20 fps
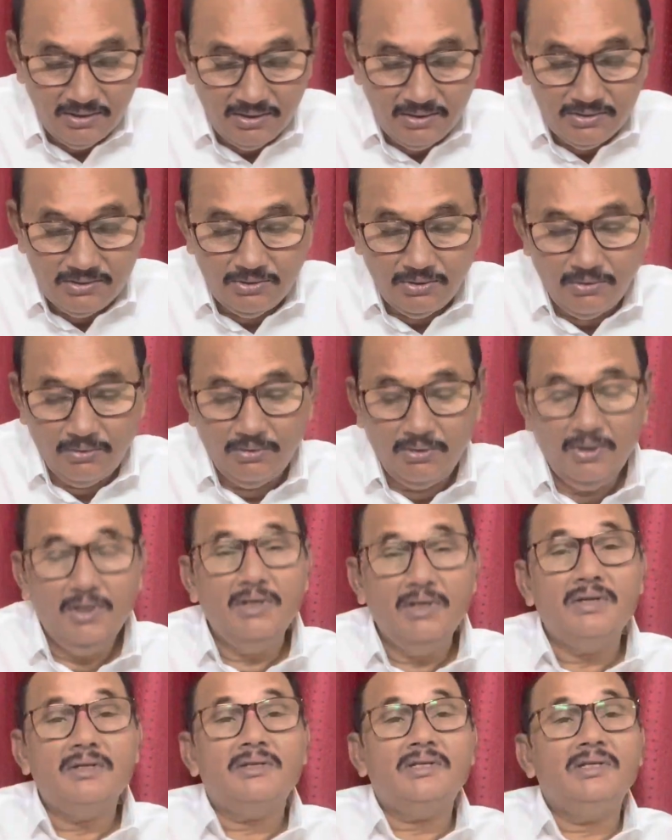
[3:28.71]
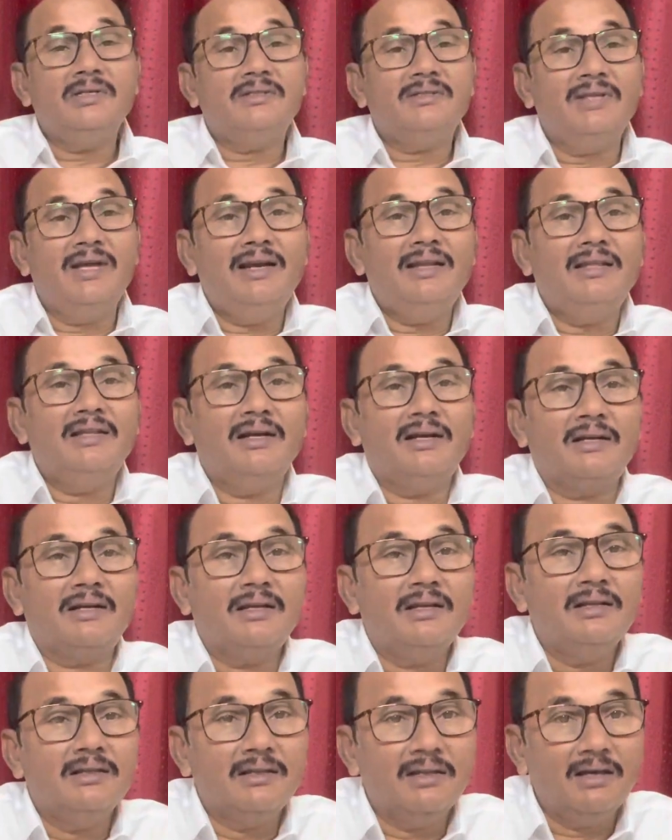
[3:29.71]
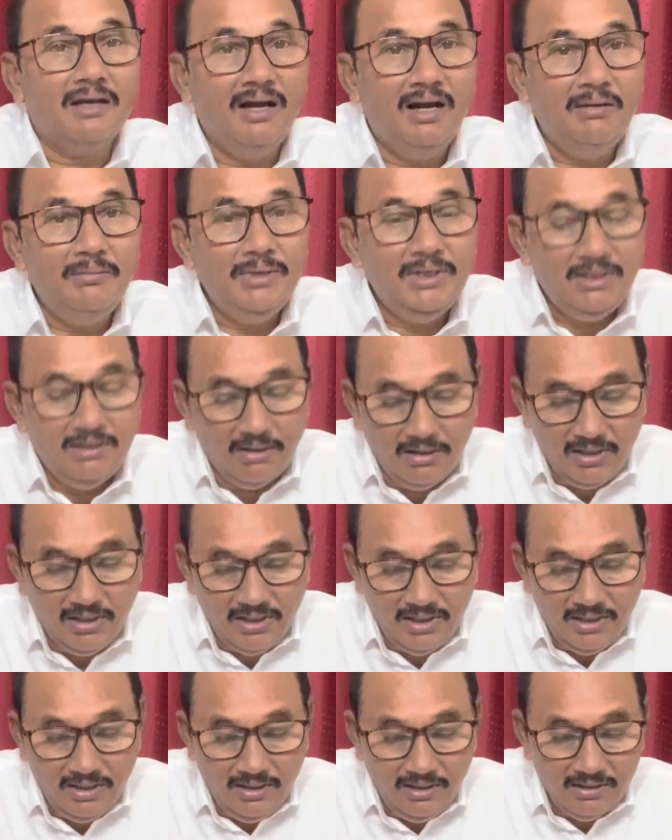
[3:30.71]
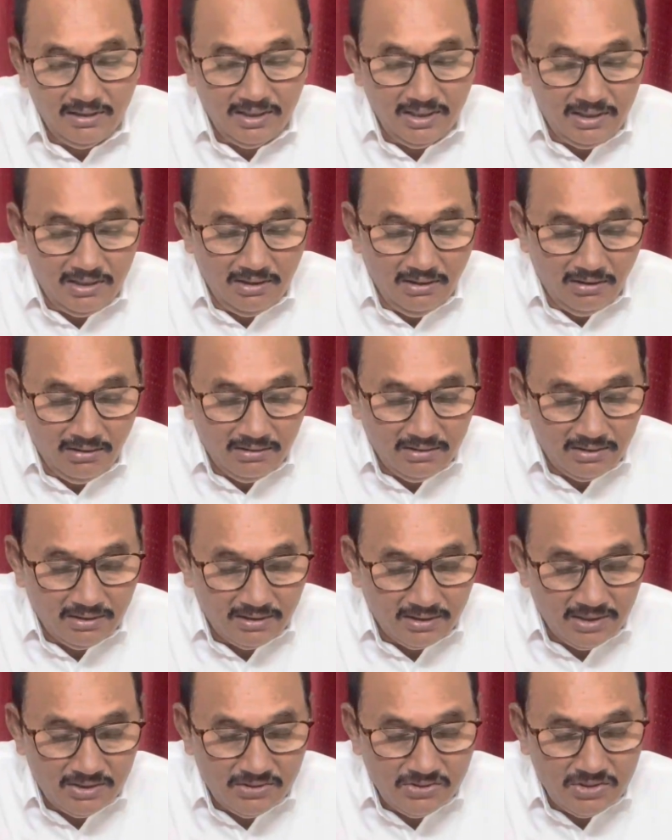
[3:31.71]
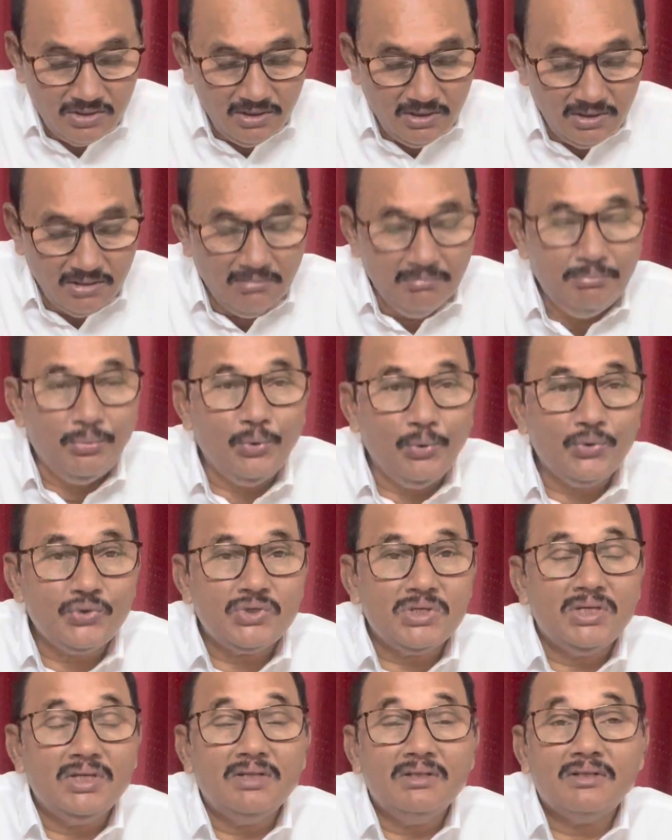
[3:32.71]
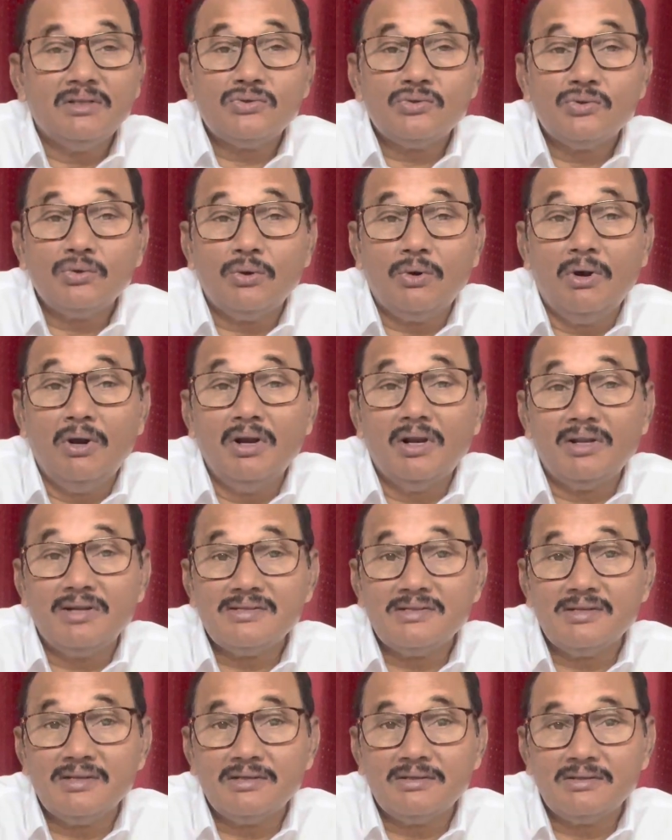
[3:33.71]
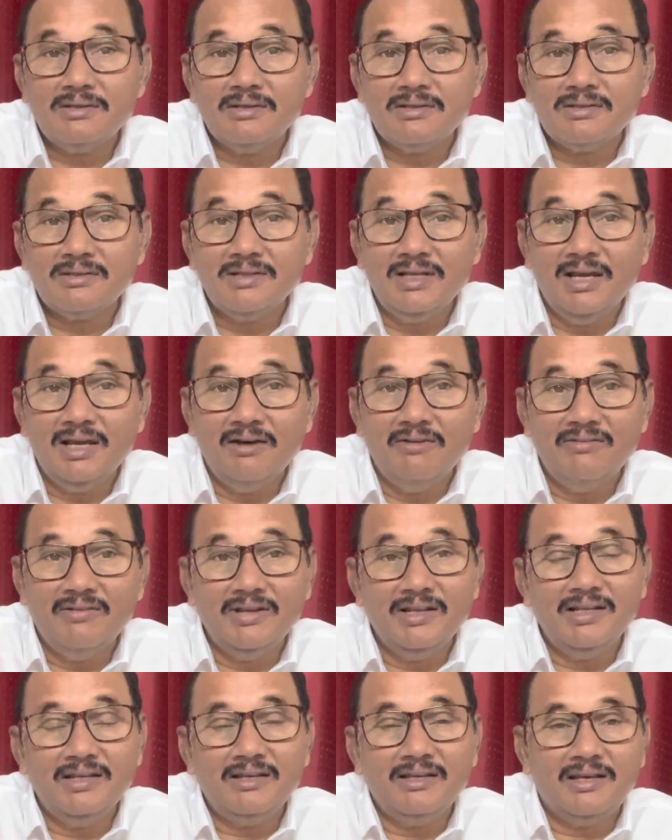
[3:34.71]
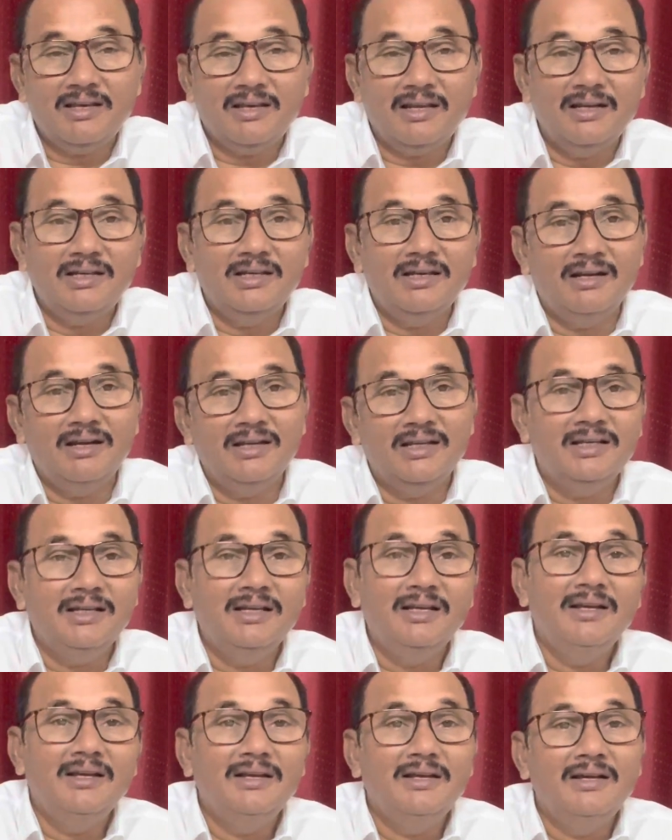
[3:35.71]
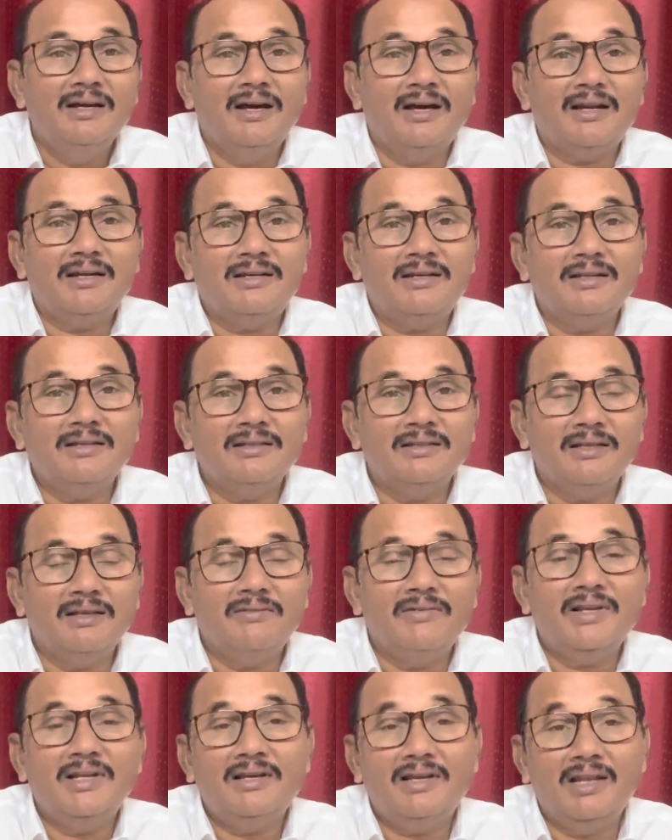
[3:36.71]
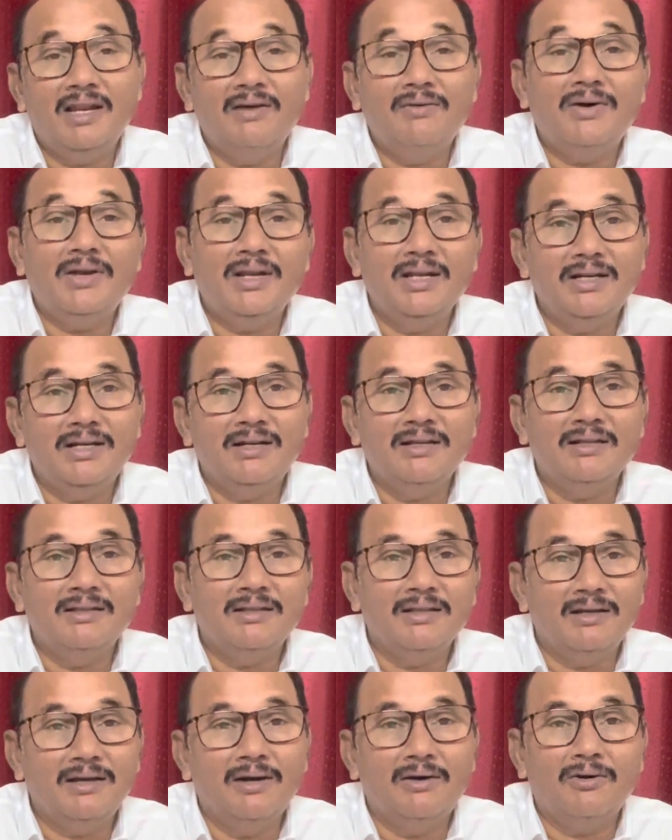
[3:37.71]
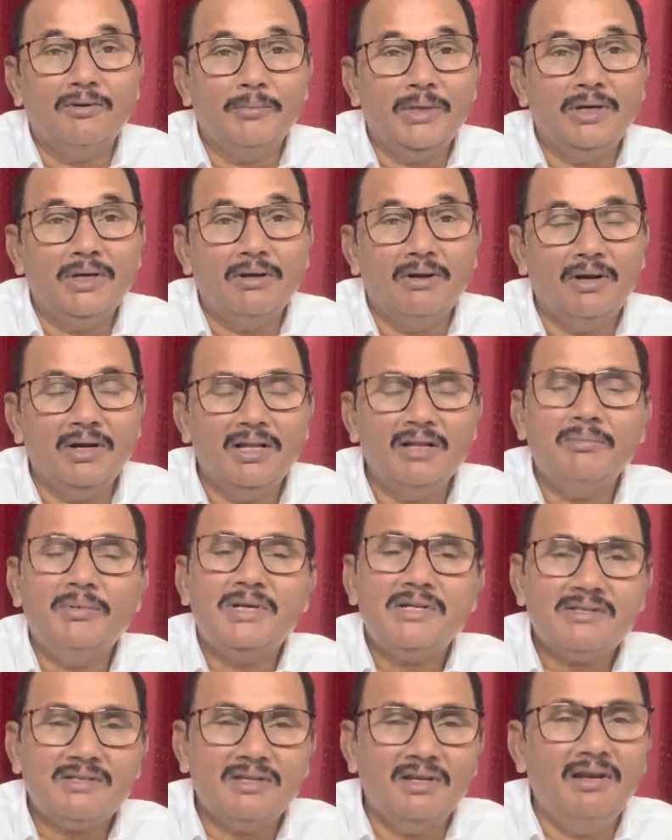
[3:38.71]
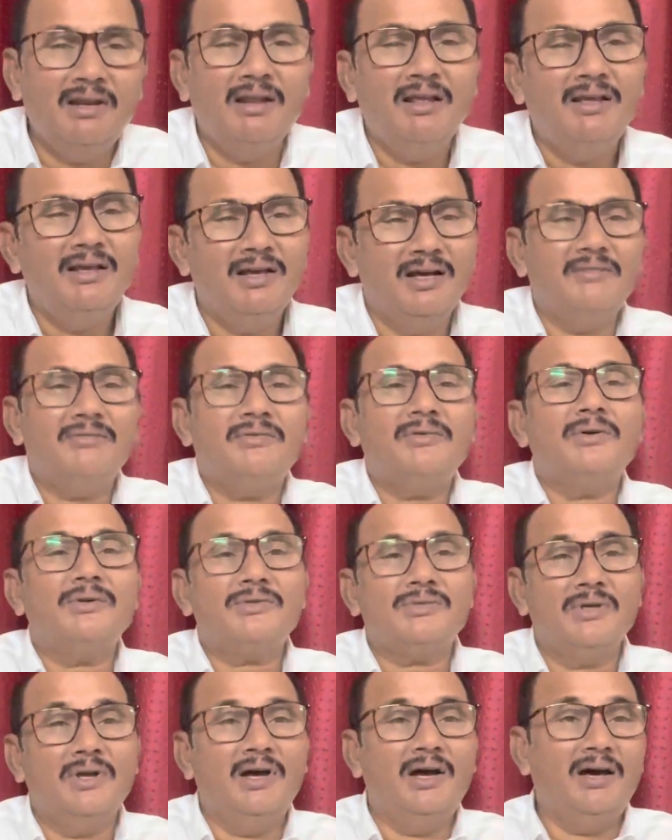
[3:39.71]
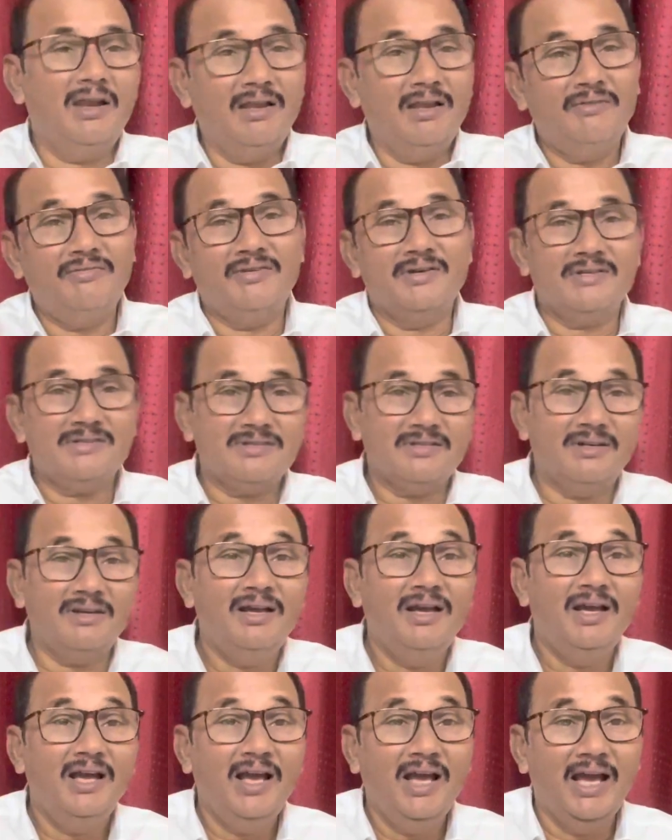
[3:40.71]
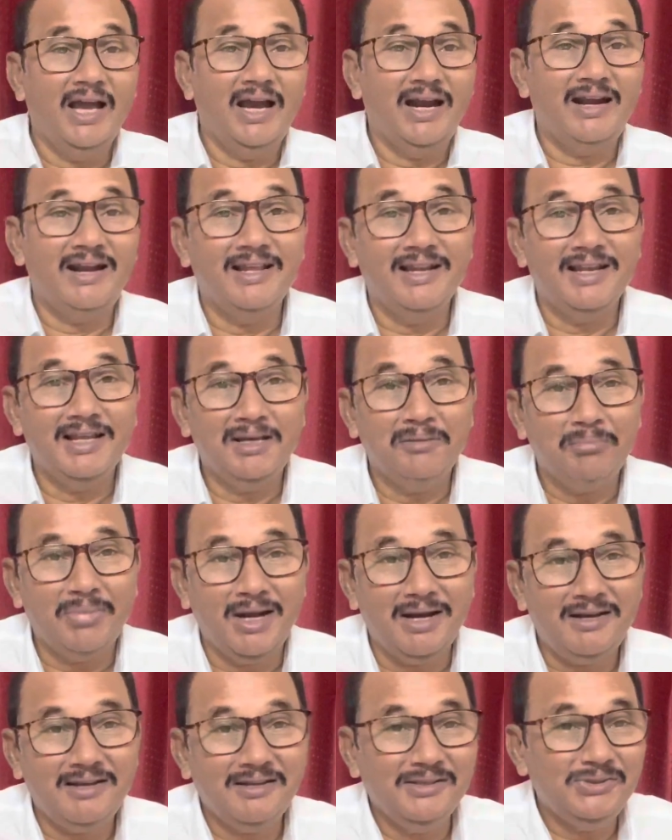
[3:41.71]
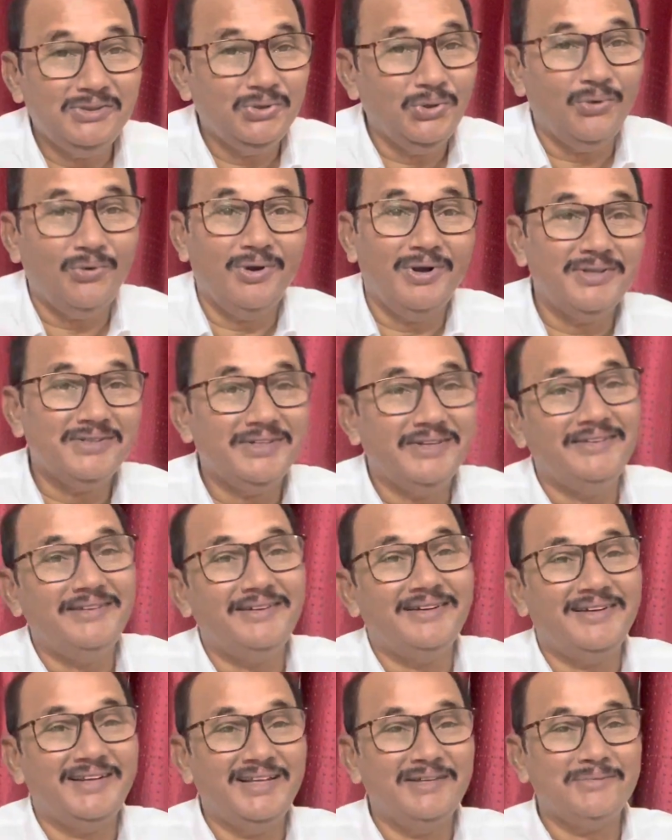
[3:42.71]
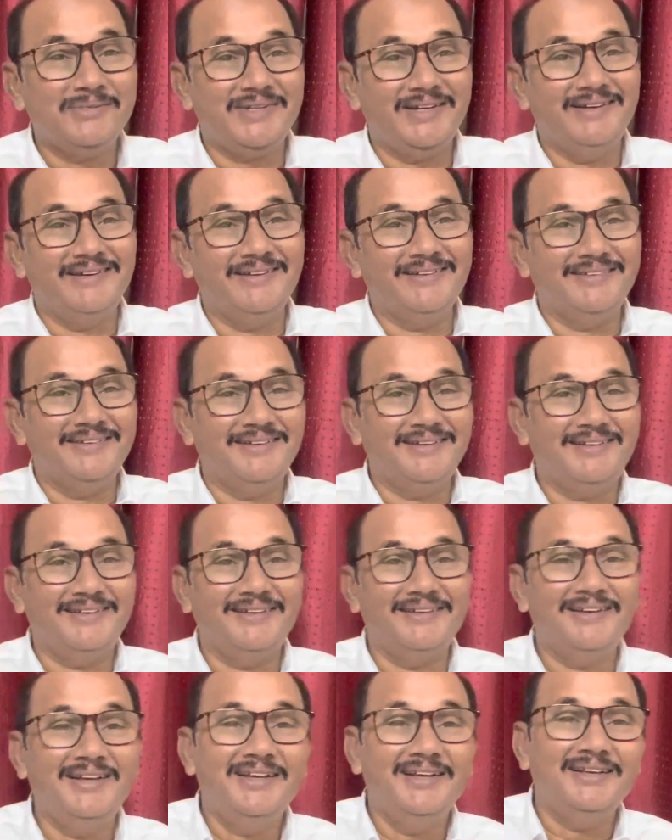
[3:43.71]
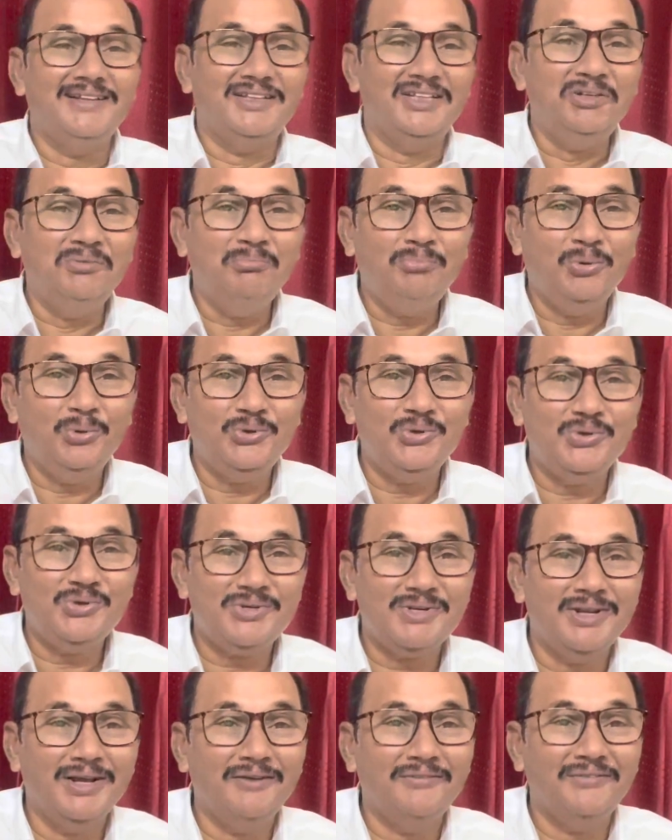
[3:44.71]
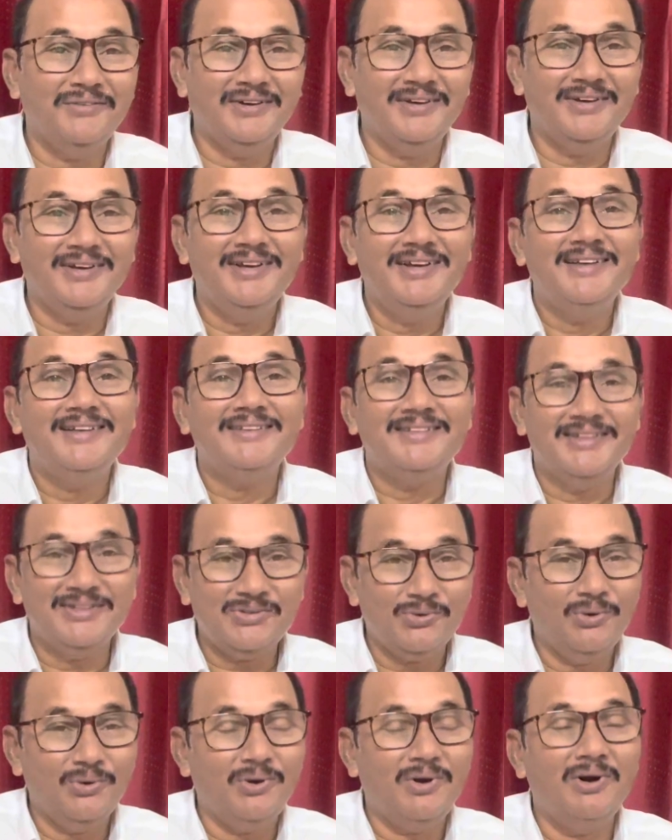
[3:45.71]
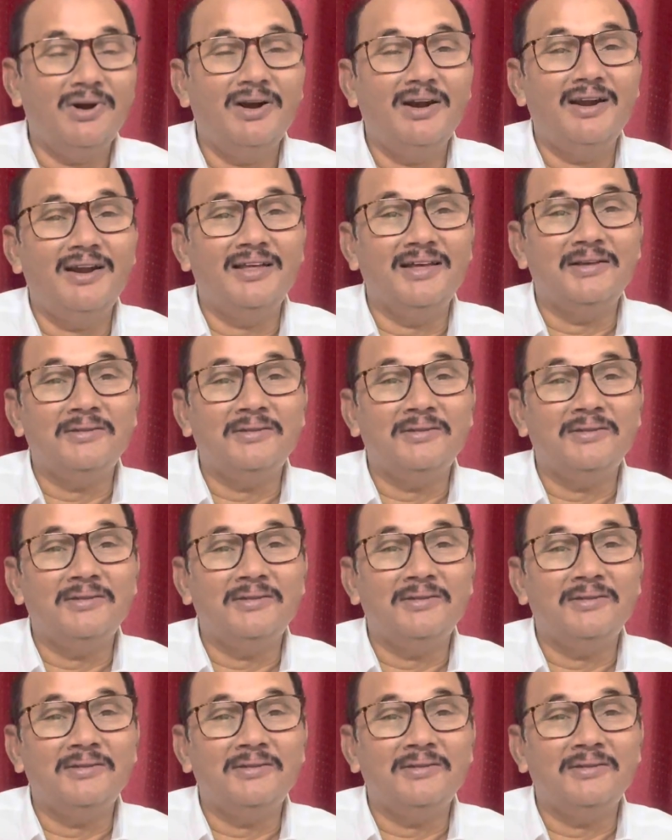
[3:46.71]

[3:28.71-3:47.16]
So, she said that the government order did not touch imposing the so-called restrictions. They have very clearly written, very cleverly written the government order. But still, of course, all of us had done a practical joke also at that time stating that the imposition of the so-called